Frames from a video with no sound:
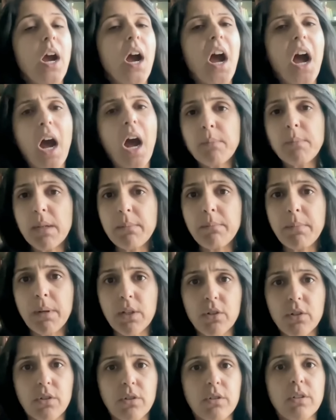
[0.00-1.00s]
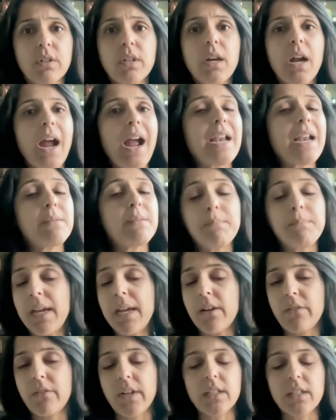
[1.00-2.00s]
almond butter, and
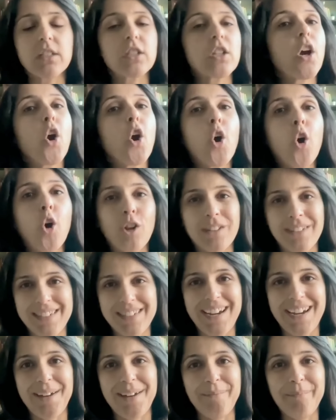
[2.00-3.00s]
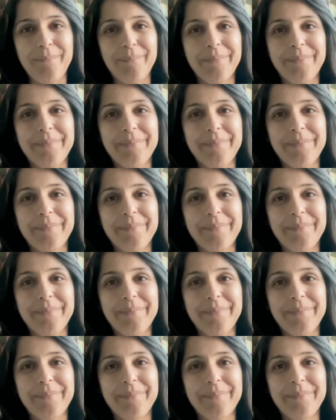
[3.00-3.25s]
berries all the time.